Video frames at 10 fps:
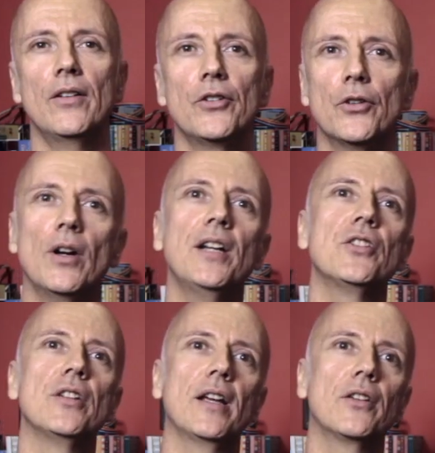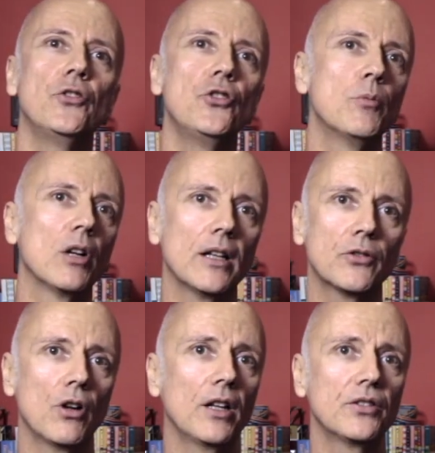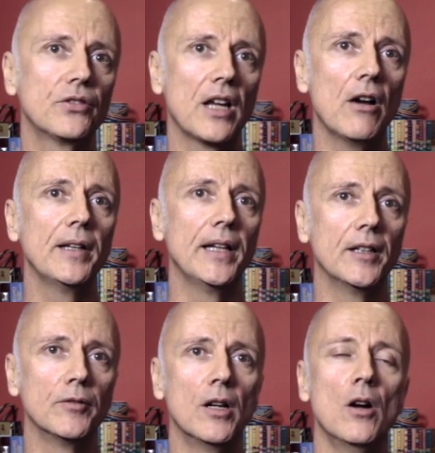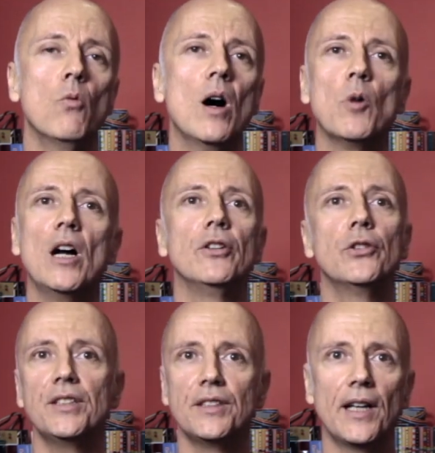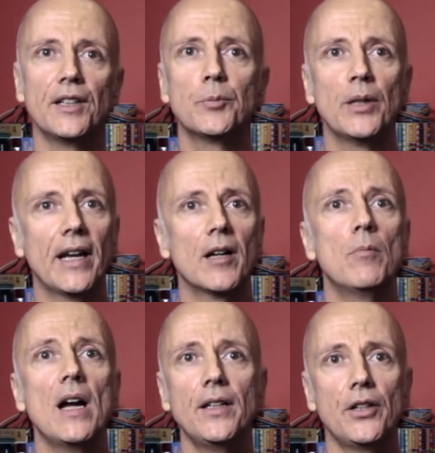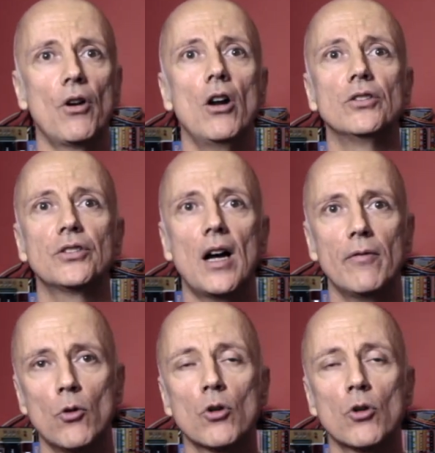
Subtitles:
the direction that consumer electronics is going in. And one way of addressing that is being able to make your own stuff or